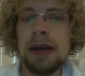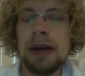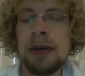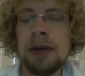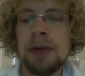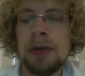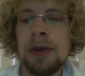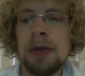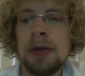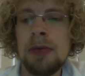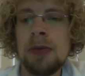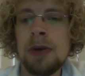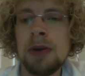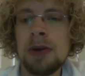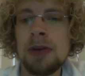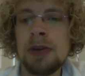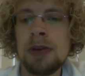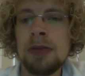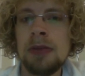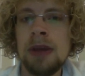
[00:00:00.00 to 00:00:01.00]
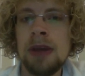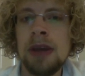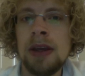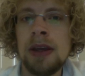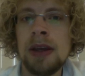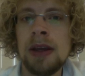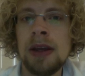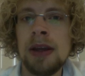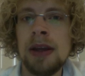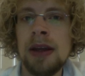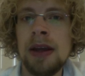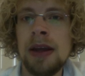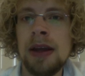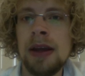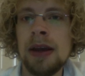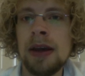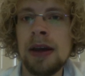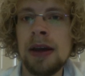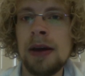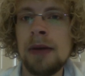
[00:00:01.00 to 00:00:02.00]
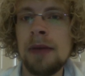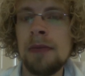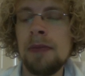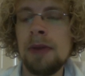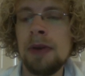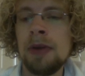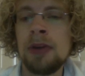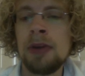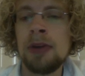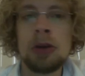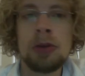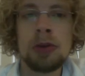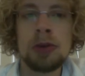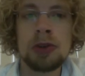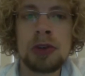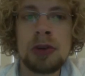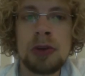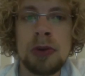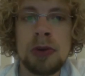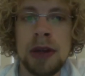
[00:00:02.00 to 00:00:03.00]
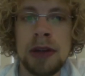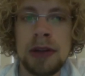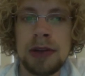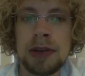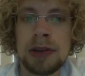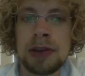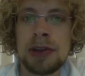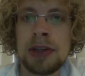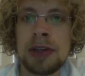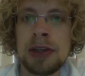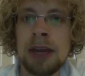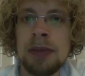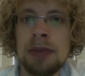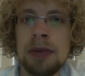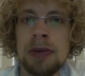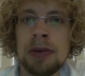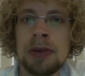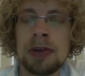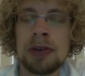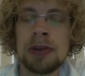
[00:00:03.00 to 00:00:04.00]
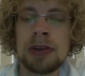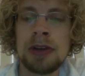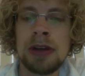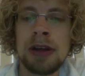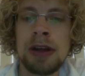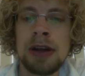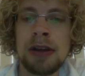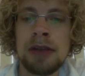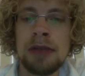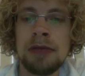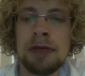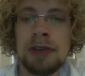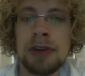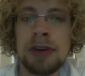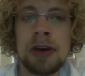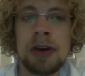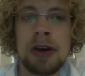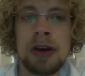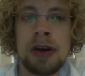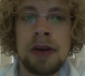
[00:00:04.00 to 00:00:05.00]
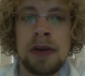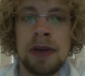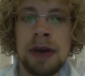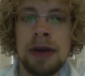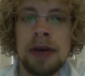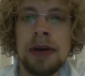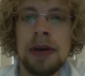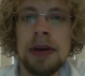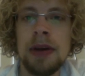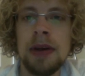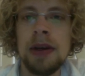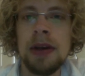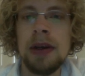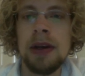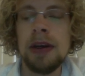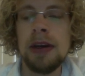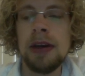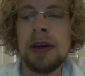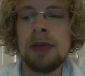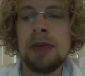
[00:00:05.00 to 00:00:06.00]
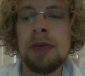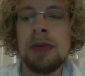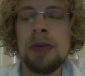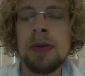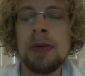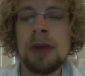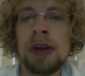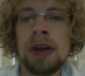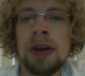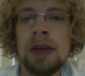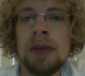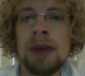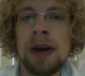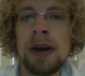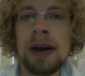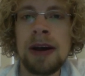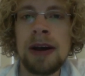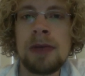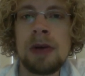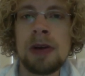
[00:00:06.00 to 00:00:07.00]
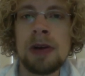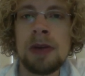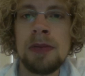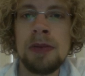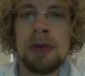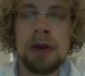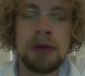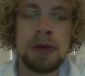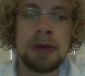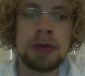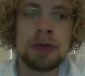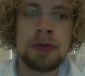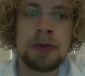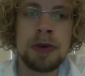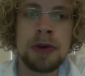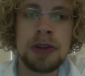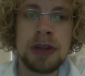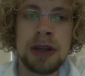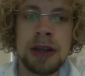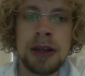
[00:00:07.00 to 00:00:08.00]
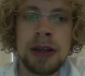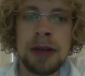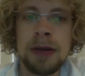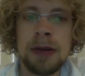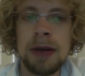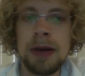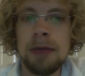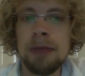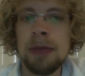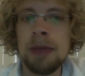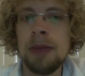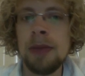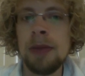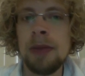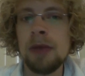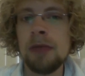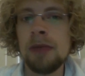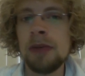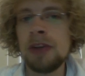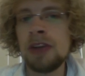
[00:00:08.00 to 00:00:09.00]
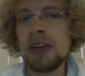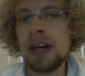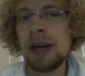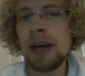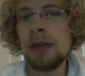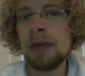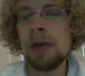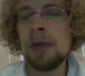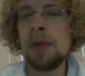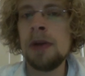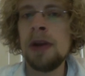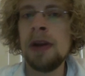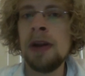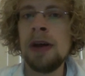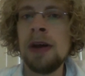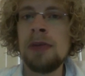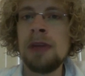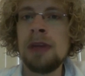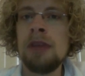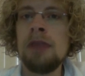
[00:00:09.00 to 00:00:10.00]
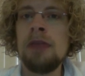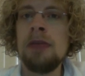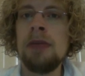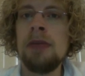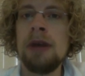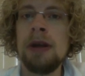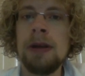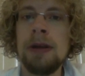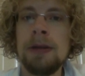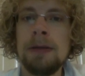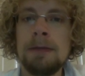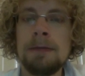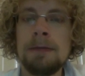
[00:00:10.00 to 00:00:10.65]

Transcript: We don't want to make it a turbo squid just yet because there's a lot of junk on there. We want to keep high quality prefabs first, and then maybe over time open it up to everybody.